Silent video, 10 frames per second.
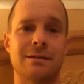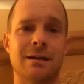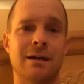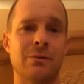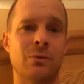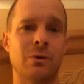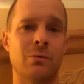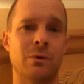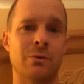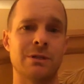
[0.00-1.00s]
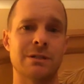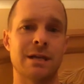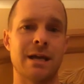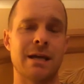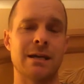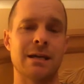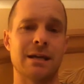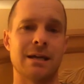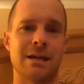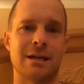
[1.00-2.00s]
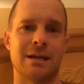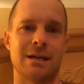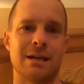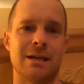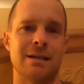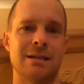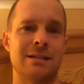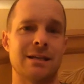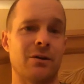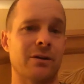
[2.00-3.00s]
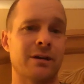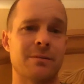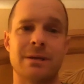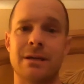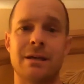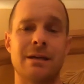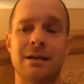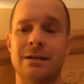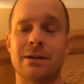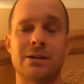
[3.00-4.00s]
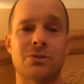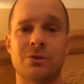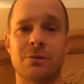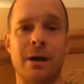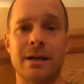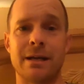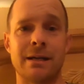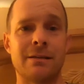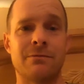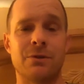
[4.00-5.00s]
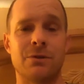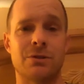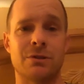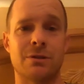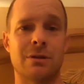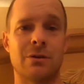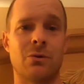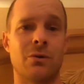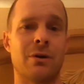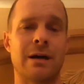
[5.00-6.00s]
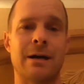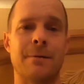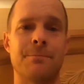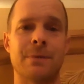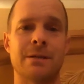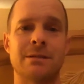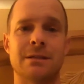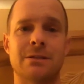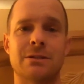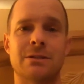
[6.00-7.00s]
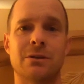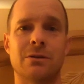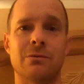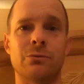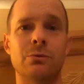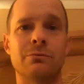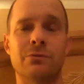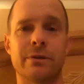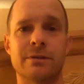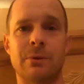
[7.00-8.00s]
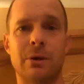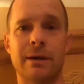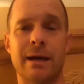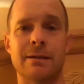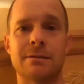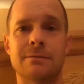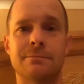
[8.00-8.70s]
What would you say? Is it all going to be industrial mining in the future, or is there still room for the small guys?